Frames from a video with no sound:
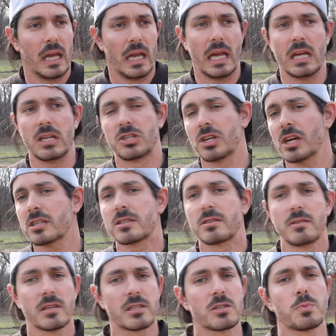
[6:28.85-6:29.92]
and just,
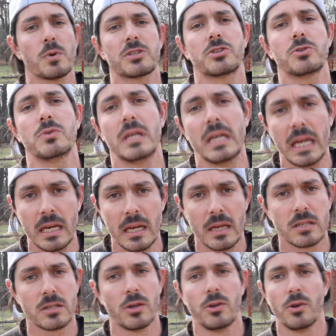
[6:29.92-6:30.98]
this is what you need
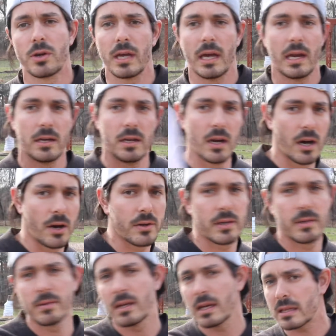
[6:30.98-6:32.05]
so you can, you know,
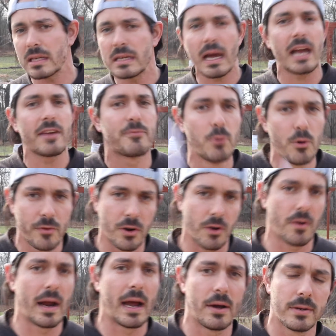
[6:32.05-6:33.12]
get the knife moving
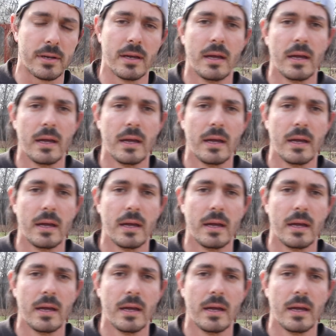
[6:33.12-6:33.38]
around,